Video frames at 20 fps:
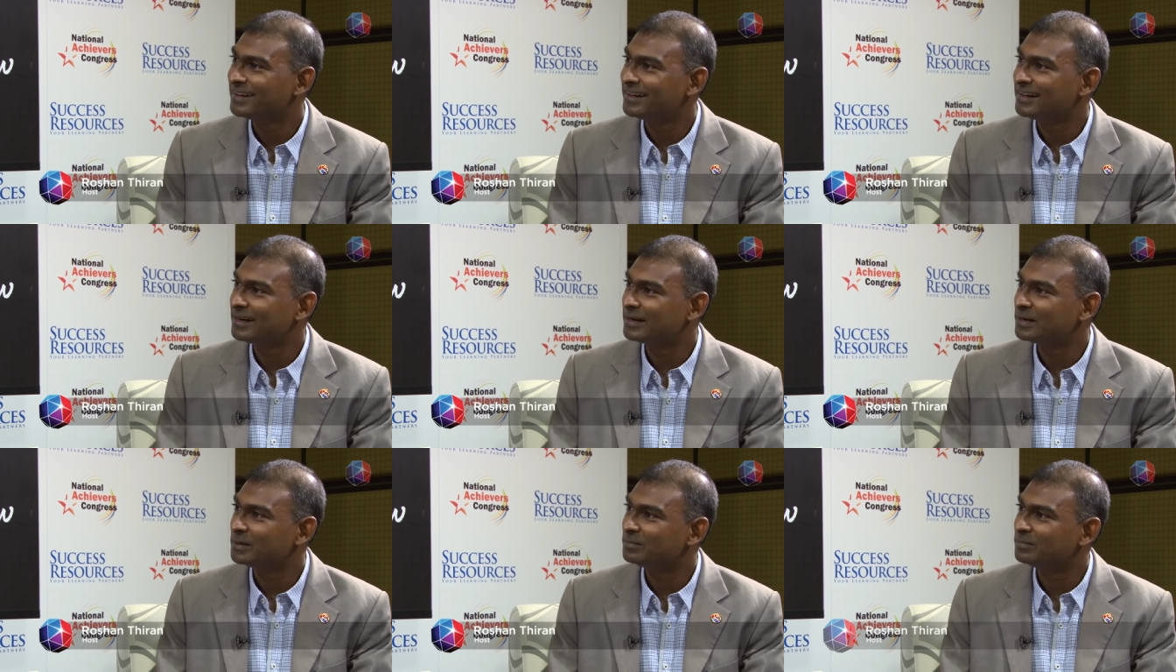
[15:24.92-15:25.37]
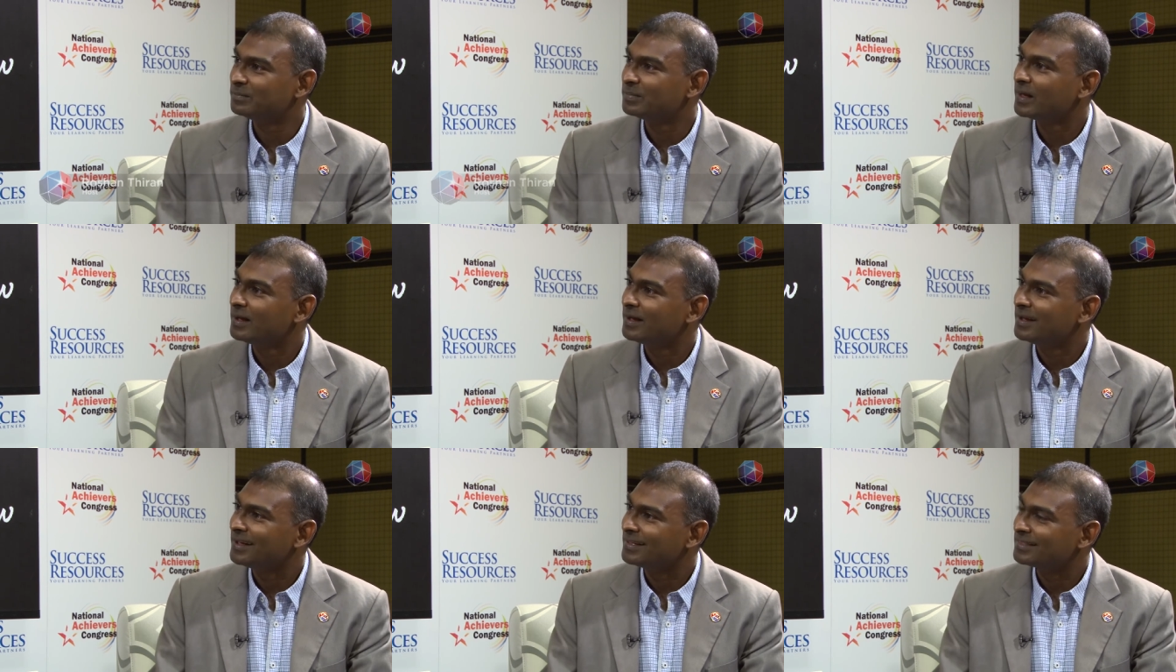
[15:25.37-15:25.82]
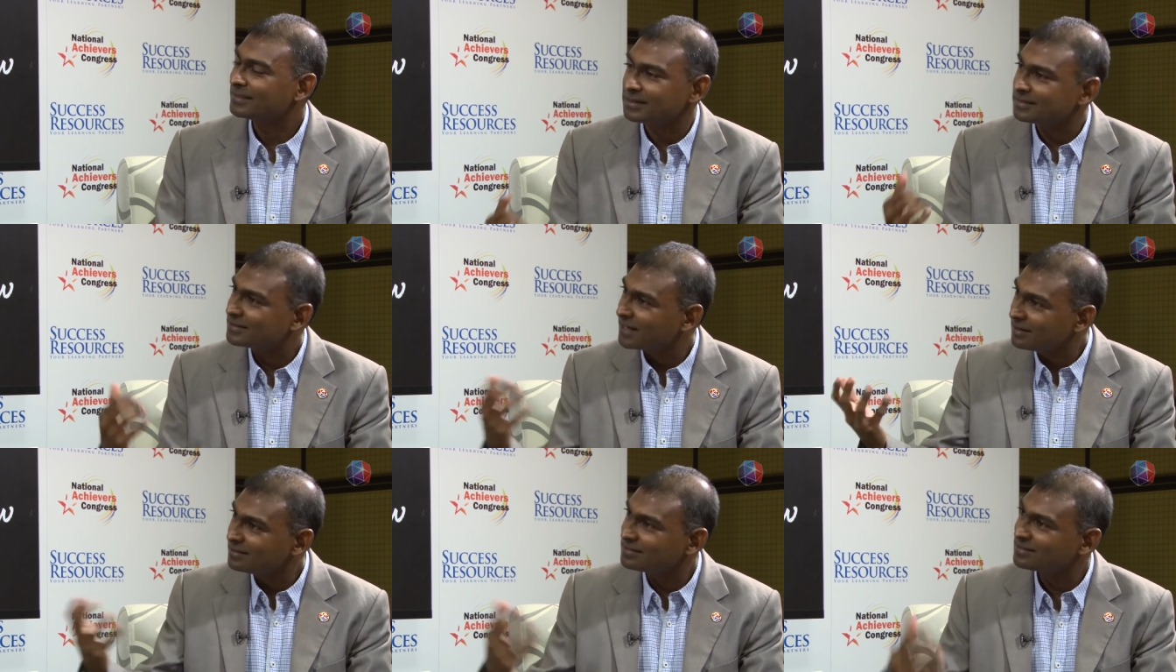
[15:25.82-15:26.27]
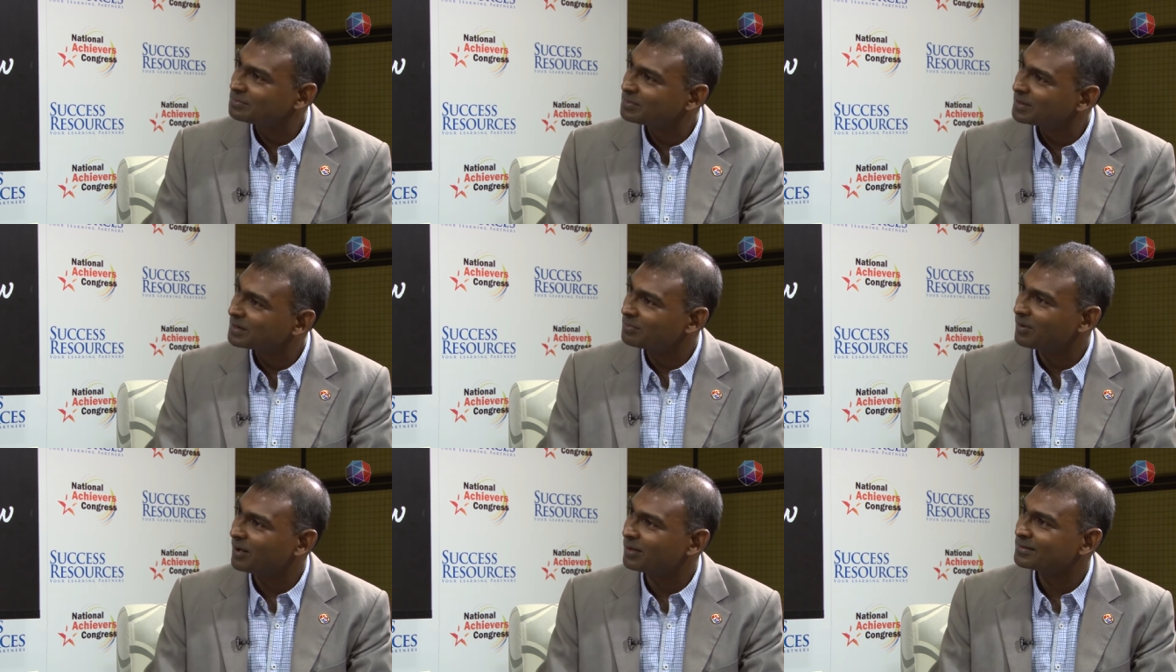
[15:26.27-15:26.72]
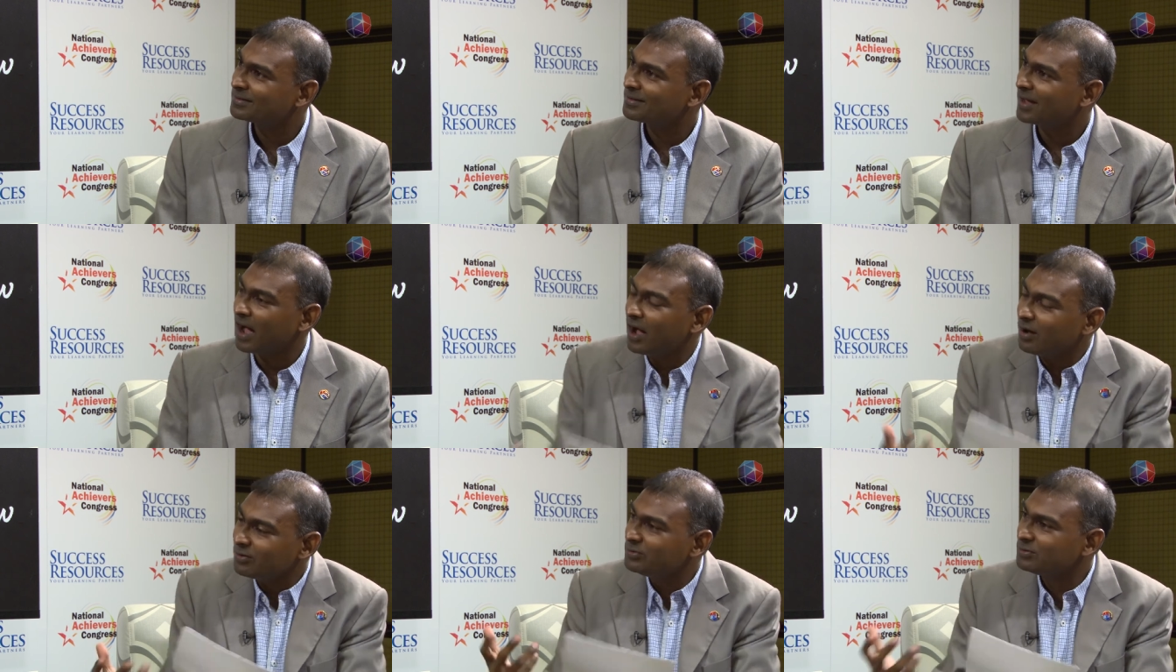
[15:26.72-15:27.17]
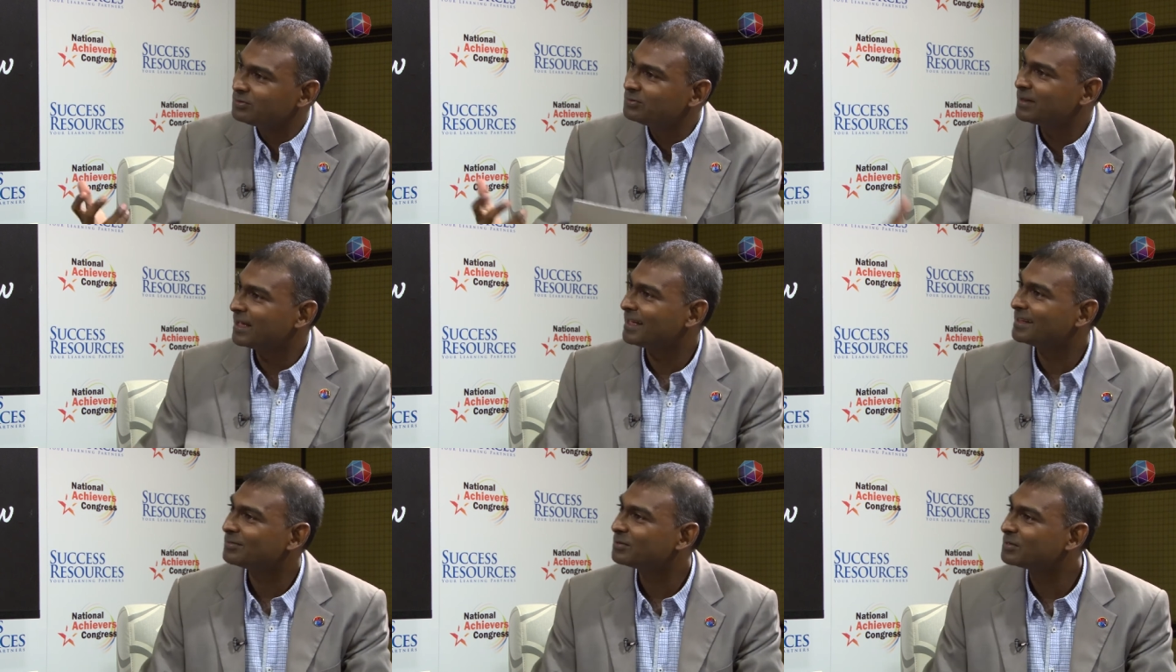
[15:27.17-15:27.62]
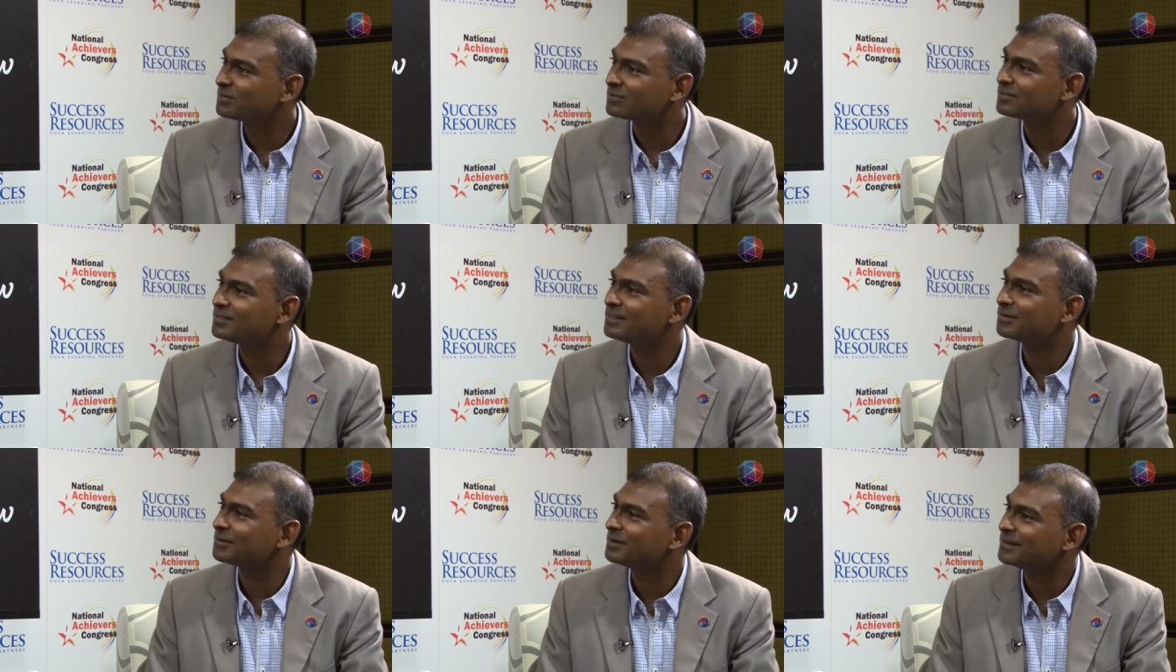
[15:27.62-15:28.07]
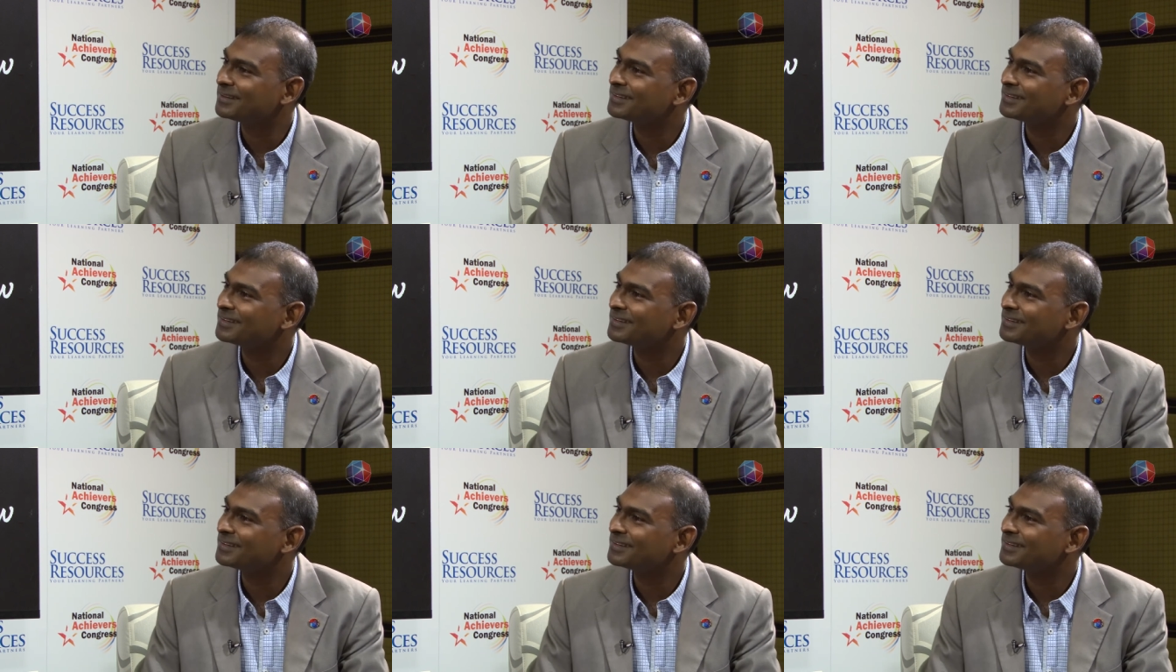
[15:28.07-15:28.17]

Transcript: Um, well, uh, but tell I'm us a bit I, about how you do that. What's your secret?